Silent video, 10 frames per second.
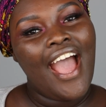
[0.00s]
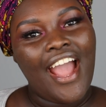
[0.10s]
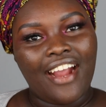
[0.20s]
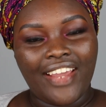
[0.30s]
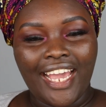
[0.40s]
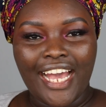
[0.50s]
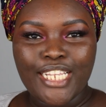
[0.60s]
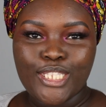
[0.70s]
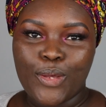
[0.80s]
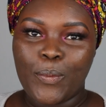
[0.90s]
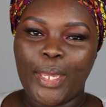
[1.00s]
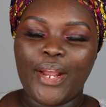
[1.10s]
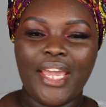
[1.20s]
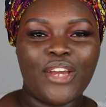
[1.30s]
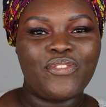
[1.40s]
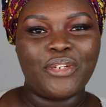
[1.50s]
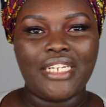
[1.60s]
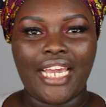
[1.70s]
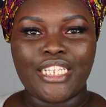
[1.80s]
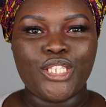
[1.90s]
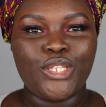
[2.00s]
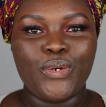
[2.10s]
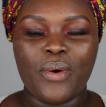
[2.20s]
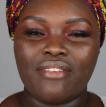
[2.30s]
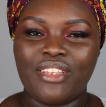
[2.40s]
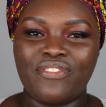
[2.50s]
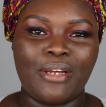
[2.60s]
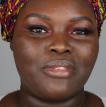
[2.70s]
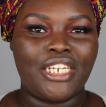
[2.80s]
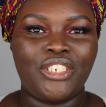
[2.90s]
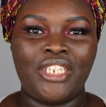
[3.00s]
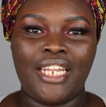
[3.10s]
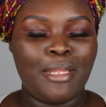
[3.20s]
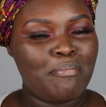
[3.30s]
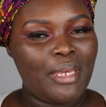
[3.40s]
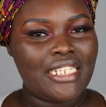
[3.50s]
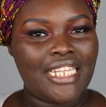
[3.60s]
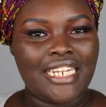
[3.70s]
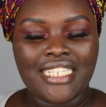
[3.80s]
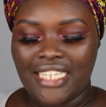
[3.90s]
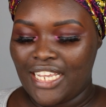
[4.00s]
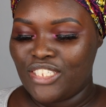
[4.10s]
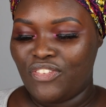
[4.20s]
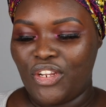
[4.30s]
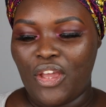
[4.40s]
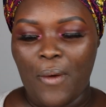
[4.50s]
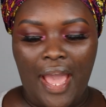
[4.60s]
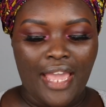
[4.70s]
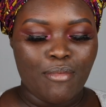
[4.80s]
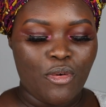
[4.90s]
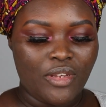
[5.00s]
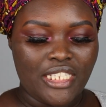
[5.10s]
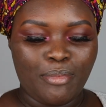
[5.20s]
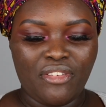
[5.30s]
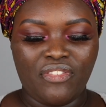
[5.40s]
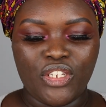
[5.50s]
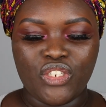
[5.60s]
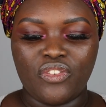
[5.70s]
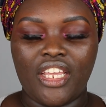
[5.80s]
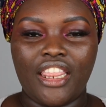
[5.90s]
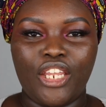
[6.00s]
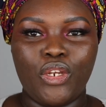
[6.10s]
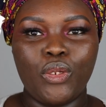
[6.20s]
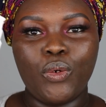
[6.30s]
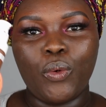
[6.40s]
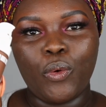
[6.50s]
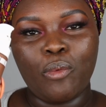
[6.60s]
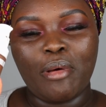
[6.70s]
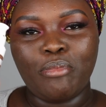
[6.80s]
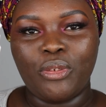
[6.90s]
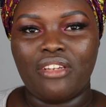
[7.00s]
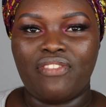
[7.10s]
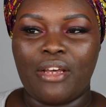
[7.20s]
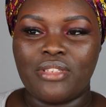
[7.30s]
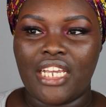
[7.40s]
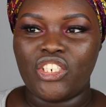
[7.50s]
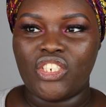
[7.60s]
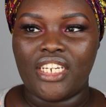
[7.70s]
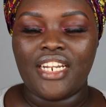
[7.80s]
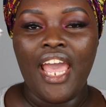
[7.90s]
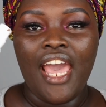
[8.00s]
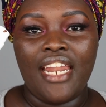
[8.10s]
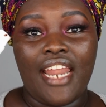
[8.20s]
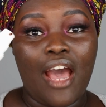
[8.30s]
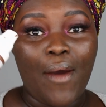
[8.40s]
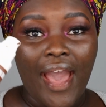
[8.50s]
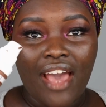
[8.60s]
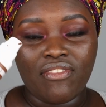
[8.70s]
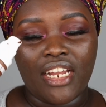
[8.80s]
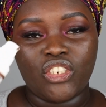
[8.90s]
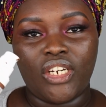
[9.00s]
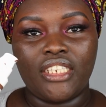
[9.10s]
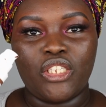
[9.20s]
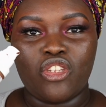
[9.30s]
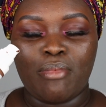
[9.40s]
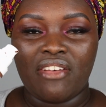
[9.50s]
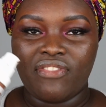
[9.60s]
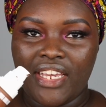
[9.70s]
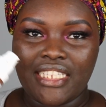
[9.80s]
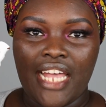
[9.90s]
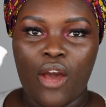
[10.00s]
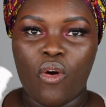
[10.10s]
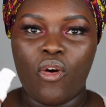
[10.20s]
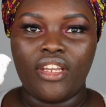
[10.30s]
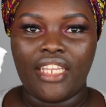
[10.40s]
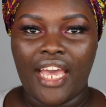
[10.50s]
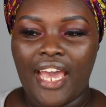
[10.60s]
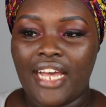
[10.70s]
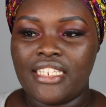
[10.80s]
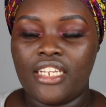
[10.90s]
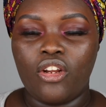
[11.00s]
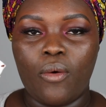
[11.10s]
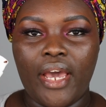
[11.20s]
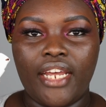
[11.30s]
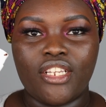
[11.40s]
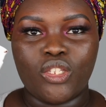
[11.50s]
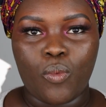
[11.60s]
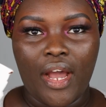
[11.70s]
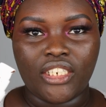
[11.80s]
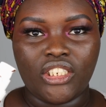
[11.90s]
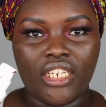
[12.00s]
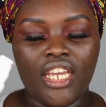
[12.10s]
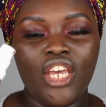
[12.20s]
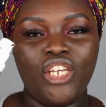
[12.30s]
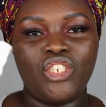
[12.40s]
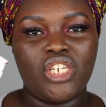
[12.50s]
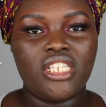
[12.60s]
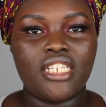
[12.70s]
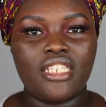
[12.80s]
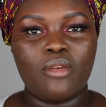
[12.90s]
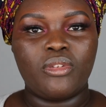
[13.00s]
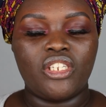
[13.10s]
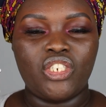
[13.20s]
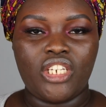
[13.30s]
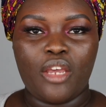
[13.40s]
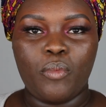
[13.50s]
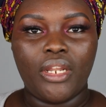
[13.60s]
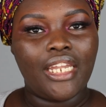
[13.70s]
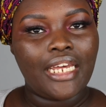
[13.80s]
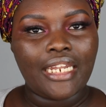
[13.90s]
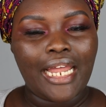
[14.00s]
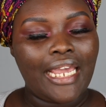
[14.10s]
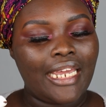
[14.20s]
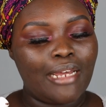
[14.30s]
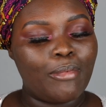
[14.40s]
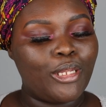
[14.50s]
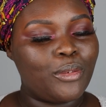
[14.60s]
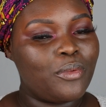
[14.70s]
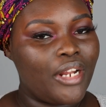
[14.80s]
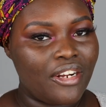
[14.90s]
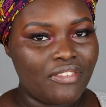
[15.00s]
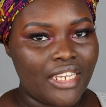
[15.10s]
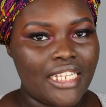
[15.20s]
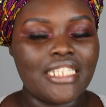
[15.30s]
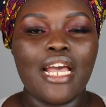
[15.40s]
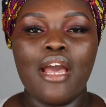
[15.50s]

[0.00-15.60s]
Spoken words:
Alright guys, so we are here for day 2 of the Foundation Olympics, and in today's video I am going to be featuring the new Uoma Beauty foundation. Now I have not tried this on my face at all yet. I did go ahead and swatch it just to see what the shade would look like, and I'm a little nervous.